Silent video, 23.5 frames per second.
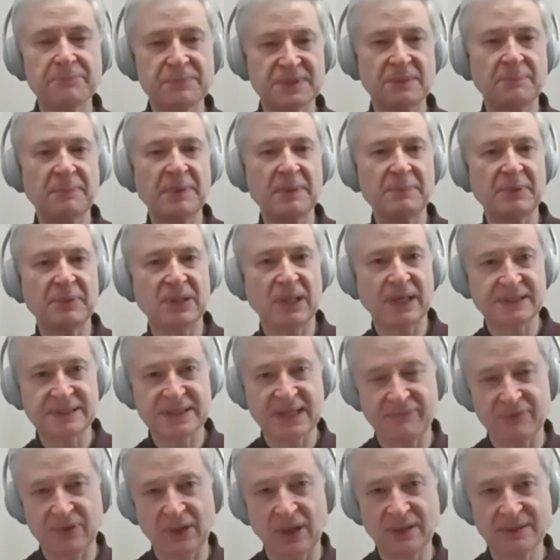some people like to
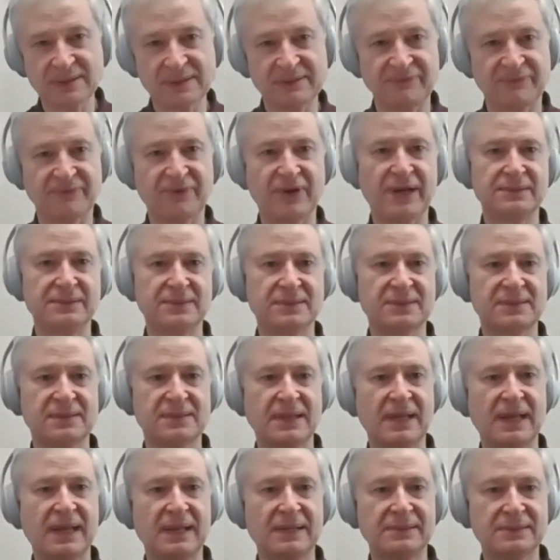have lots of friends
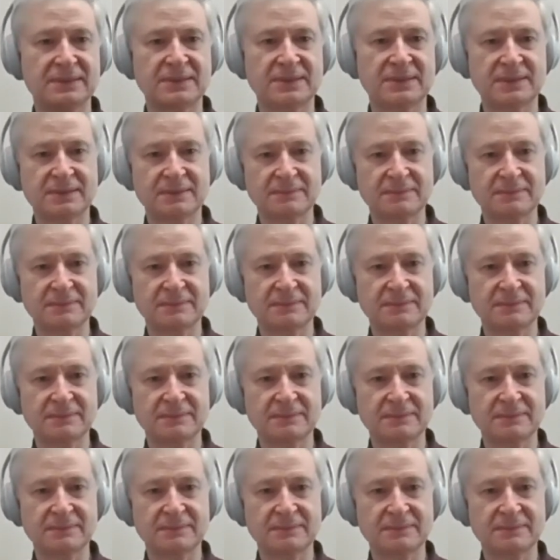and,